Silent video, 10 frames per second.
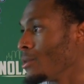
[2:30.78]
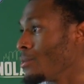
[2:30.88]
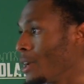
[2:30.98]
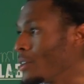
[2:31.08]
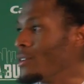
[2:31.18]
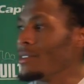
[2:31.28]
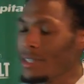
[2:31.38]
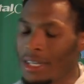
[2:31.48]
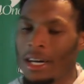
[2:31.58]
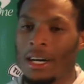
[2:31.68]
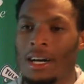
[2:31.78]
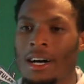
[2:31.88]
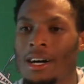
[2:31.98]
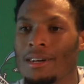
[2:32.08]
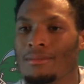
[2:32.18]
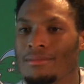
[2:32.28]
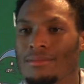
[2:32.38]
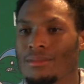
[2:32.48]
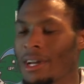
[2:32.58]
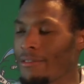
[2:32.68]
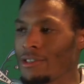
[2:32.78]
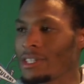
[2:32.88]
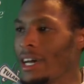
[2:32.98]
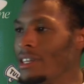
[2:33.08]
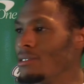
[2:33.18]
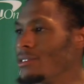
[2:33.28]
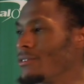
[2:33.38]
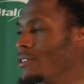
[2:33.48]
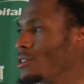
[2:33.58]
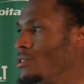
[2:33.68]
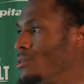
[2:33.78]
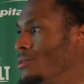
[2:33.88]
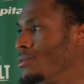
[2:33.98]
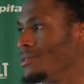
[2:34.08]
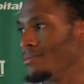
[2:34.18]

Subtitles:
With Michael? Yeah. When I first got here, he was the first dude